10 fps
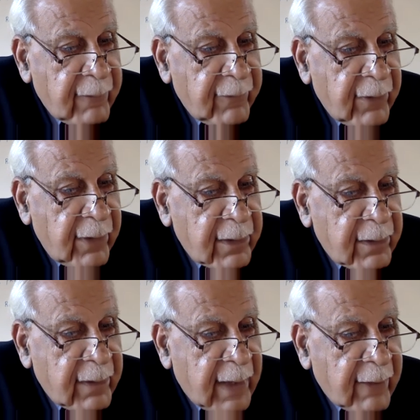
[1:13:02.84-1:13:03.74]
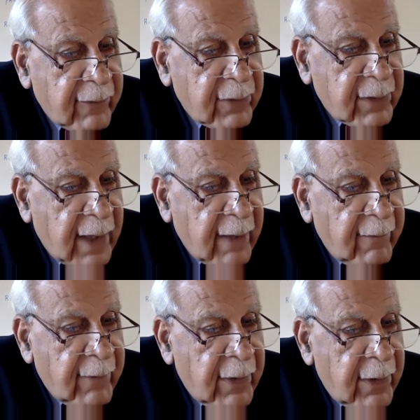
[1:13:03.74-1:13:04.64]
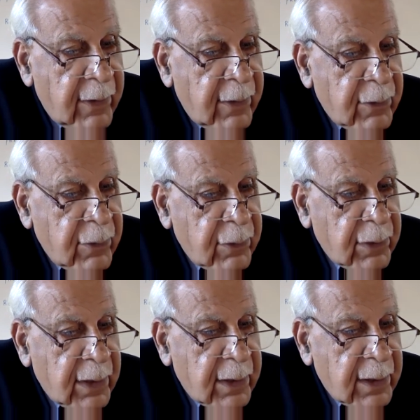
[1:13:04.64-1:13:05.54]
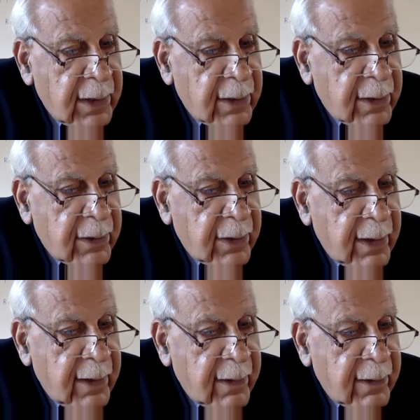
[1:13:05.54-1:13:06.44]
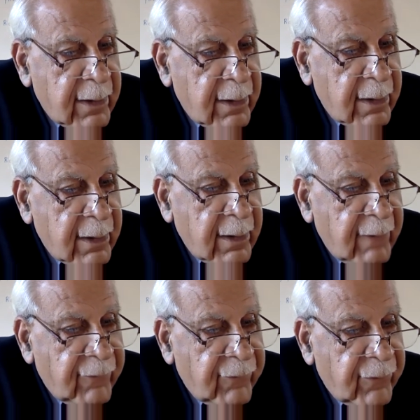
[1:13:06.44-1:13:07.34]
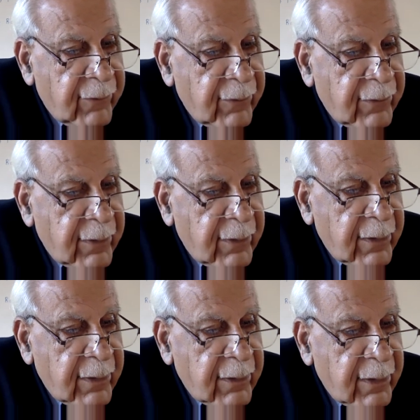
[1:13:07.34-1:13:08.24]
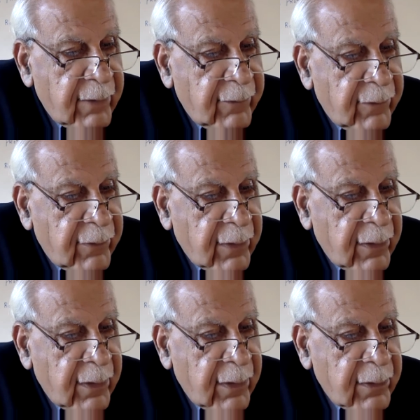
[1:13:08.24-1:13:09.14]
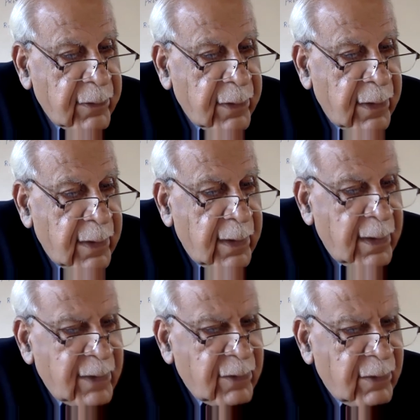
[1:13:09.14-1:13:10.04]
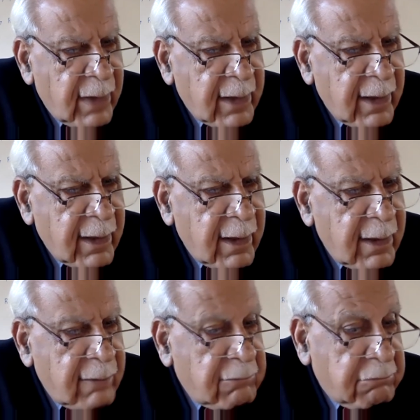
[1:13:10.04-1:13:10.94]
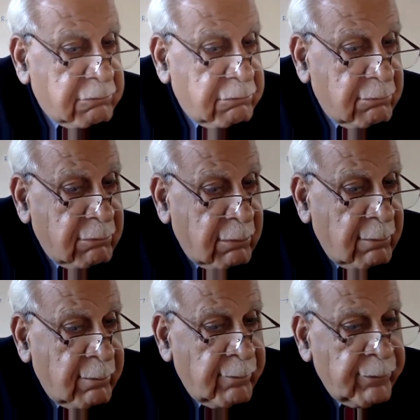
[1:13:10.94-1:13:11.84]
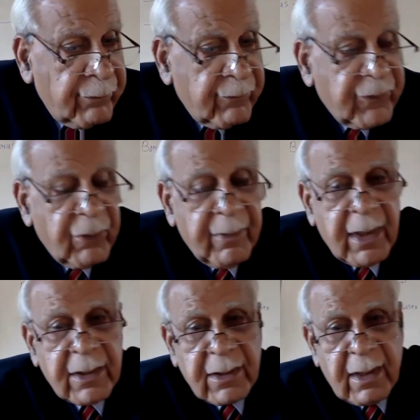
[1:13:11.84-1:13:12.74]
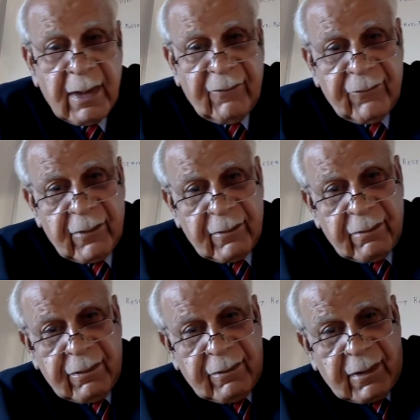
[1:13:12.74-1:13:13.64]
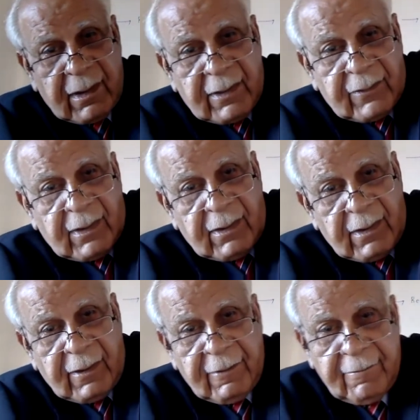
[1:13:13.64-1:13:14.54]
I forgot track of the time. 2:30, 3:30, 4:33, 4 o'clock. So I think another few minutes are left for class ending.